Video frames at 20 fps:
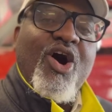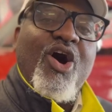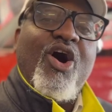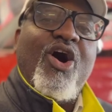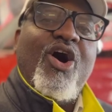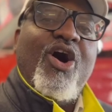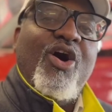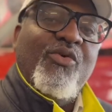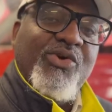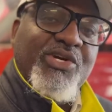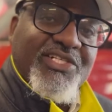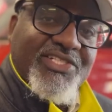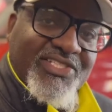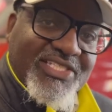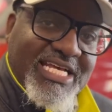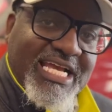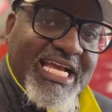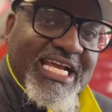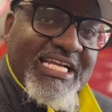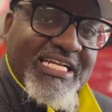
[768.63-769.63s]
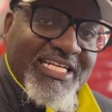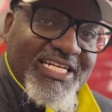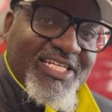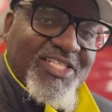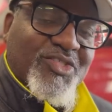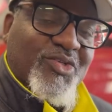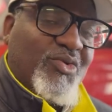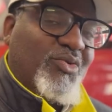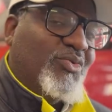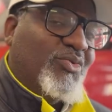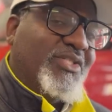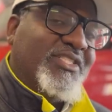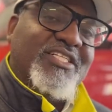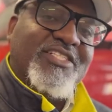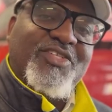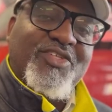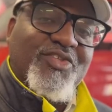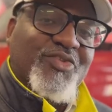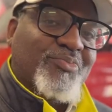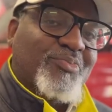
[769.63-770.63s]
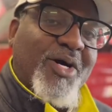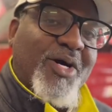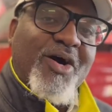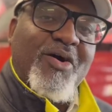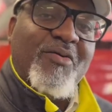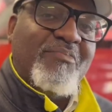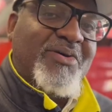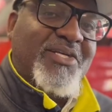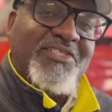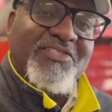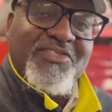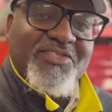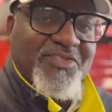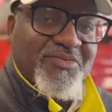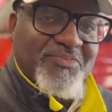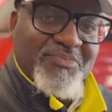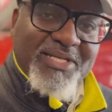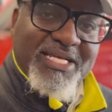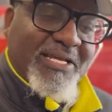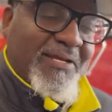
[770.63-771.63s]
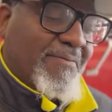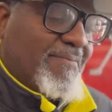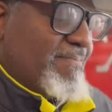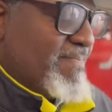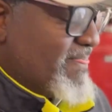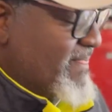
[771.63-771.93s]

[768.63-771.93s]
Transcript: all we're saying is we're just a small business, man.